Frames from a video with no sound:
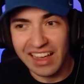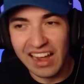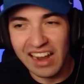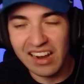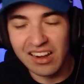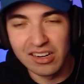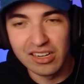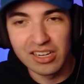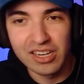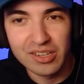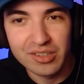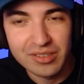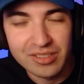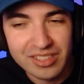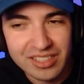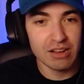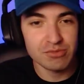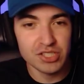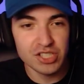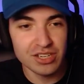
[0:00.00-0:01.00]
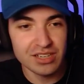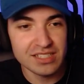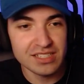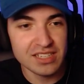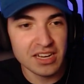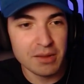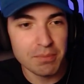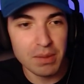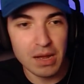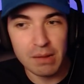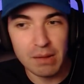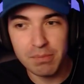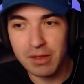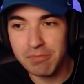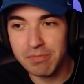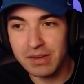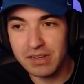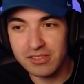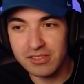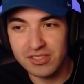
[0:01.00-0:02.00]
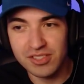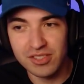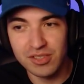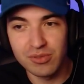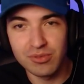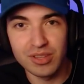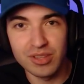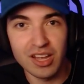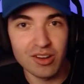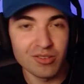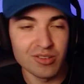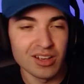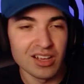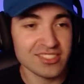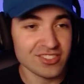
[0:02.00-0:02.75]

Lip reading: I don't know. I'm sure he's gonna pop up here soon though.